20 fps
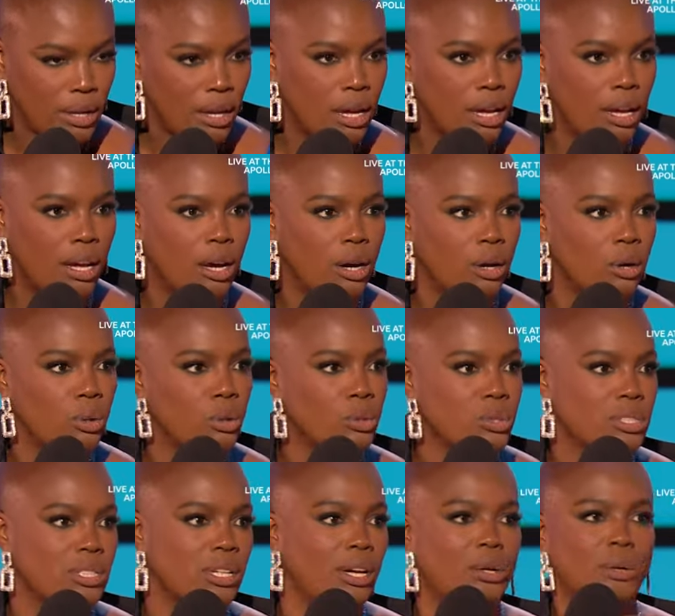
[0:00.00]
Uh,
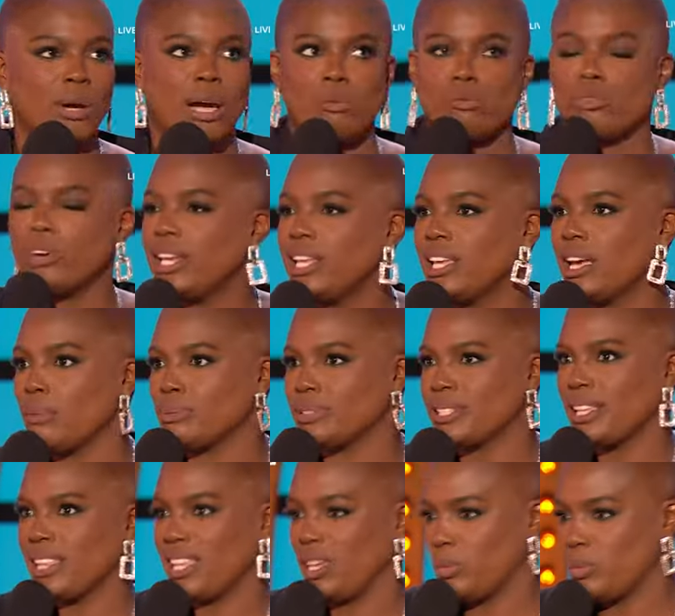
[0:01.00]
also, I'm really
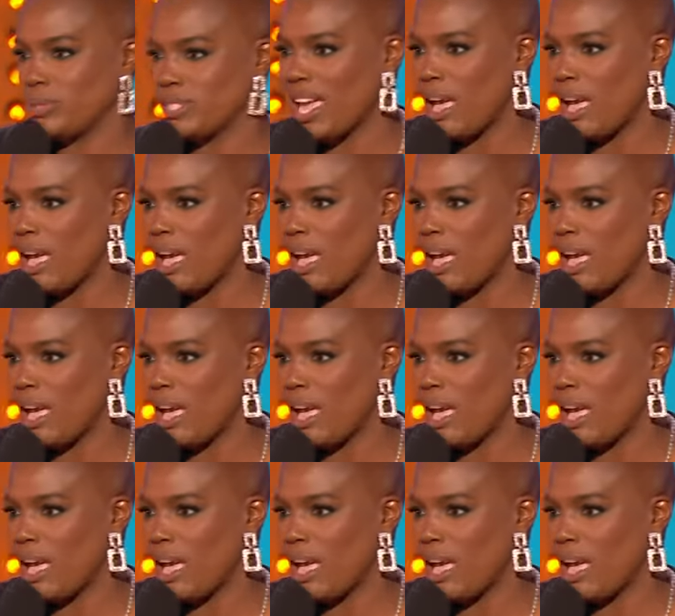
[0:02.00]
upset that it was